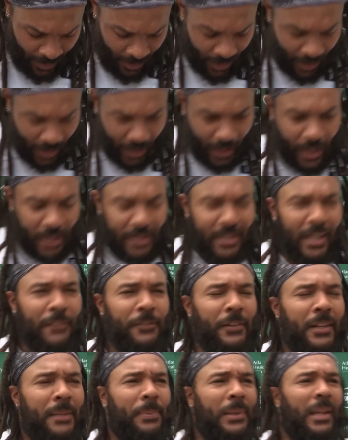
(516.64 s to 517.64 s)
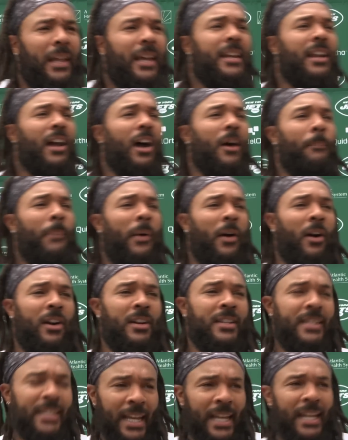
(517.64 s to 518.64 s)
Definitely played a
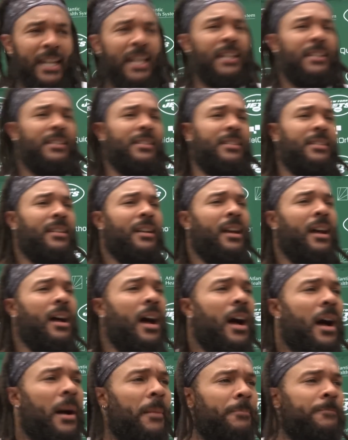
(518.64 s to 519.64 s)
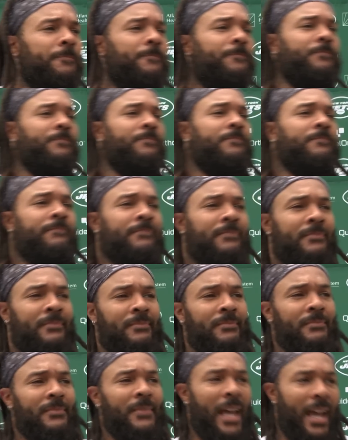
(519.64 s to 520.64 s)
part in it.
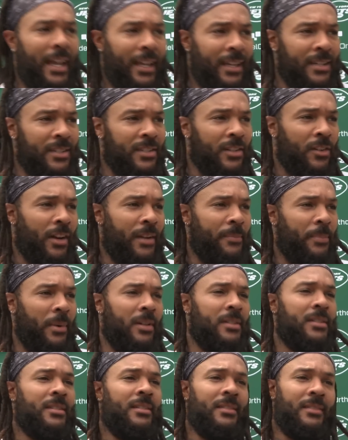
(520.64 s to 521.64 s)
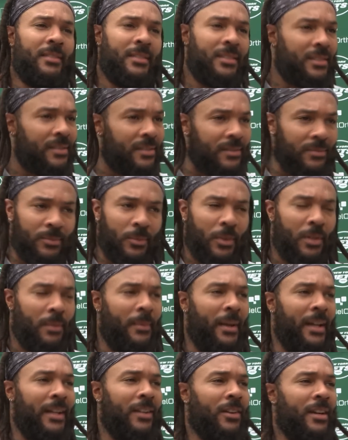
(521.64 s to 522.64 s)
Hackett is a great person. He's one of
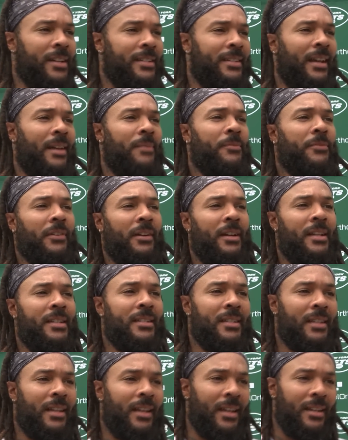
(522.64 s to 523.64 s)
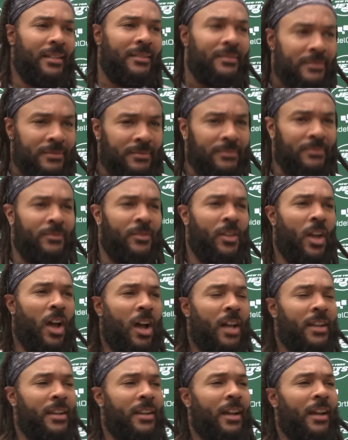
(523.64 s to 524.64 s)
my great time friends that
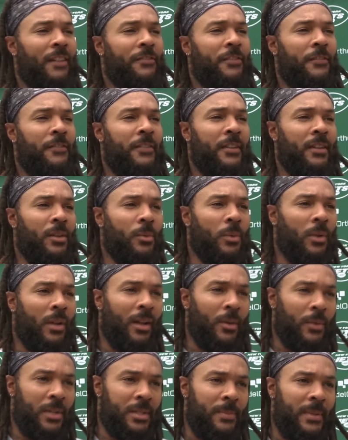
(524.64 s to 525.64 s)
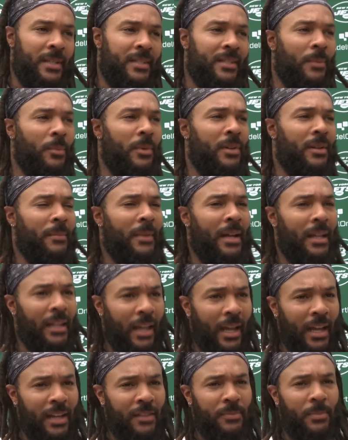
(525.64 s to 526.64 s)
on and off the field will always be someone in my
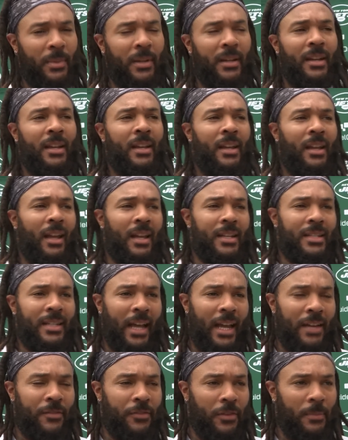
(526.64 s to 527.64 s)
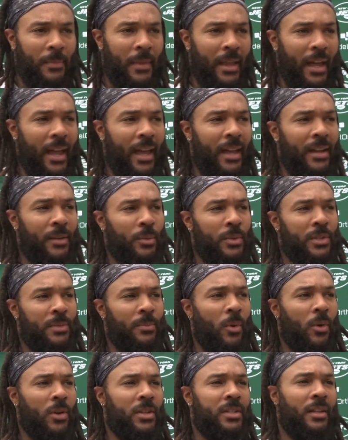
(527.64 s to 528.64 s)
life. But aside from that, it was
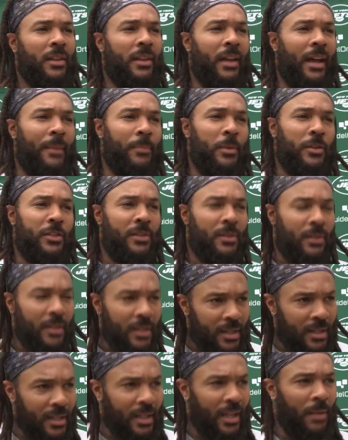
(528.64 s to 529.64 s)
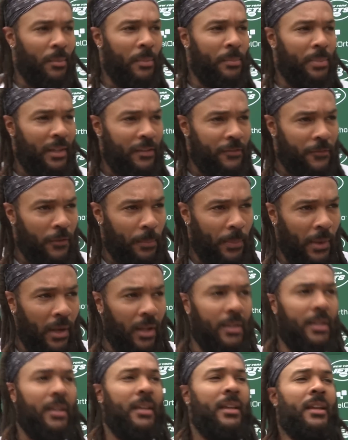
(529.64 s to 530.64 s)
more so the opportunity to come and play
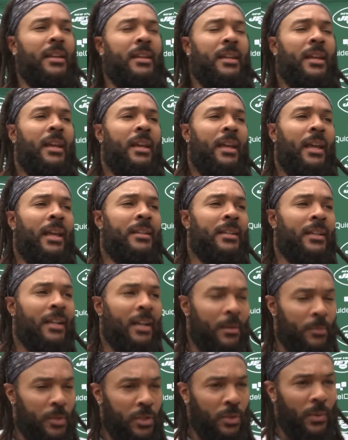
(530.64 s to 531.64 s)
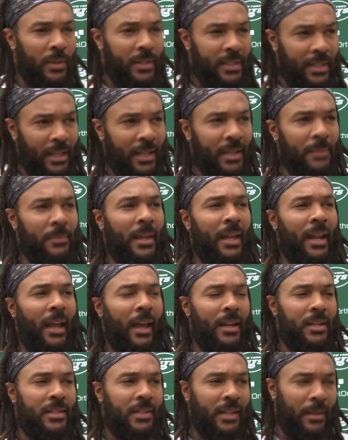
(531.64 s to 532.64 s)
football again and to come to a team that
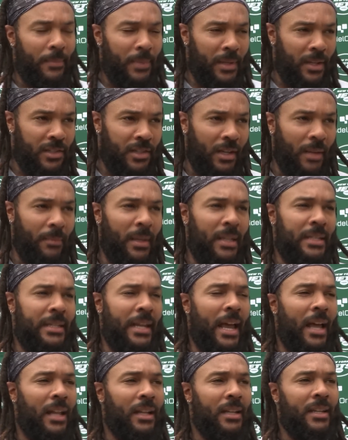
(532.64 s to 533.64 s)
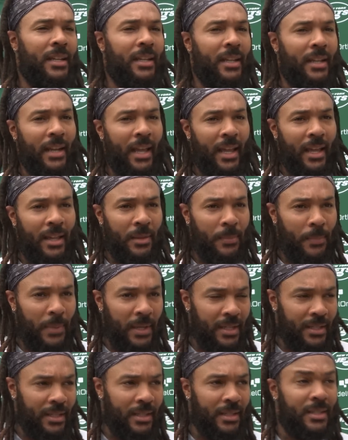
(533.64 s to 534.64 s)
had a championship mentality and had the
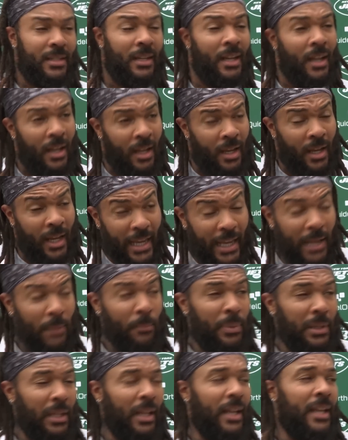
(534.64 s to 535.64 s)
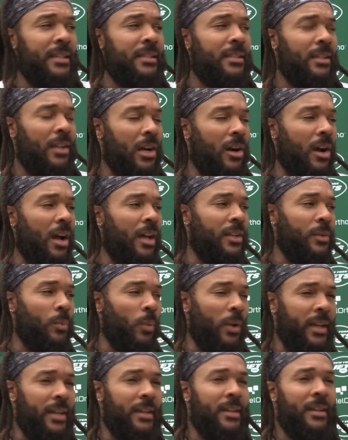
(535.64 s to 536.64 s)
pieces in place to go out and
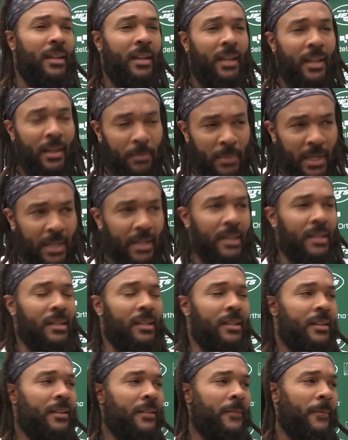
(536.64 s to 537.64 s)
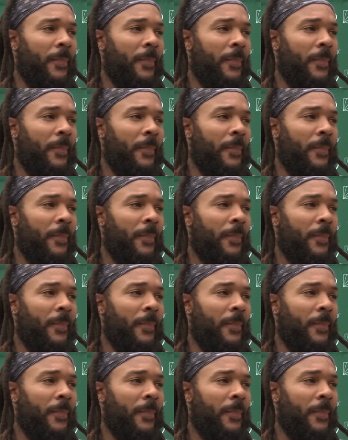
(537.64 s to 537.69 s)
win immediately.